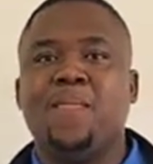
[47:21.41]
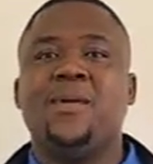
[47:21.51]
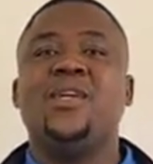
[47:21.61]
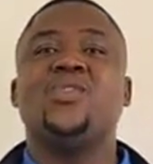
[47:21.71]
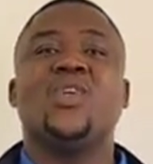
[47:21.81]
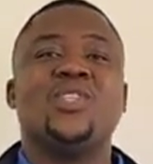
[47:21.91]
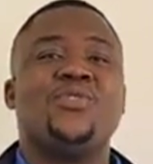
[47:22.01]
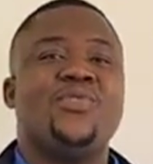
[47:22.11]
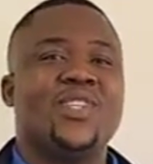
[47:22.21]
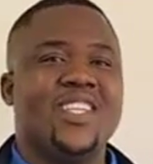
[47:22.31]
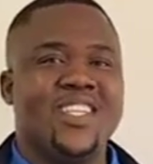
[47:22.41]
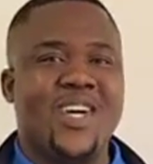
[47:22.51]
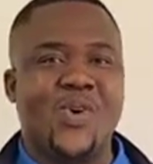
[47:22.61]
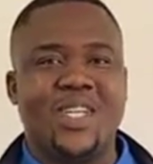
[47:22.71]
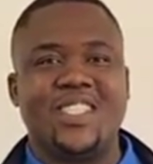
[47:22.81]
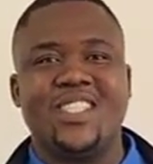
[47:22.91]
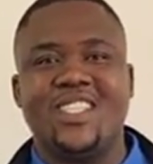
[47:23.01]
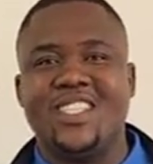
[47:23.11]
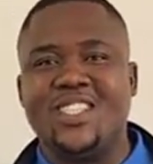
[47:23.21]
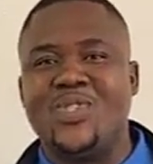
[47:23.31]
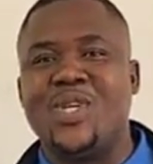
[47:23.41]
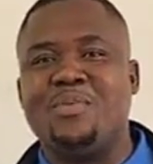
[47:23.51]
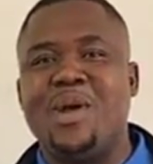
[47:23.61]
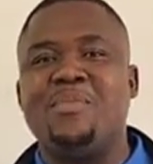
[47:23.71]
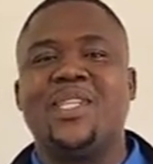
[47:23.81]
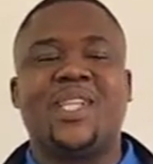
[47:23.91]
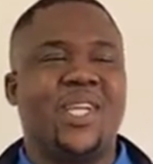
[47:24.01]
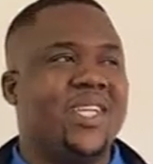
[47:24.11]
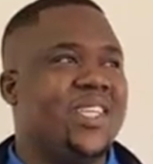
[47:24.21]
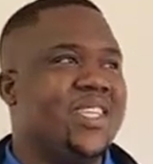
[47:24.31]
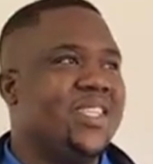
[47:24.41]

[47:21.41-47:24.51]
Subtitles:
In 2014, I was doing my matric.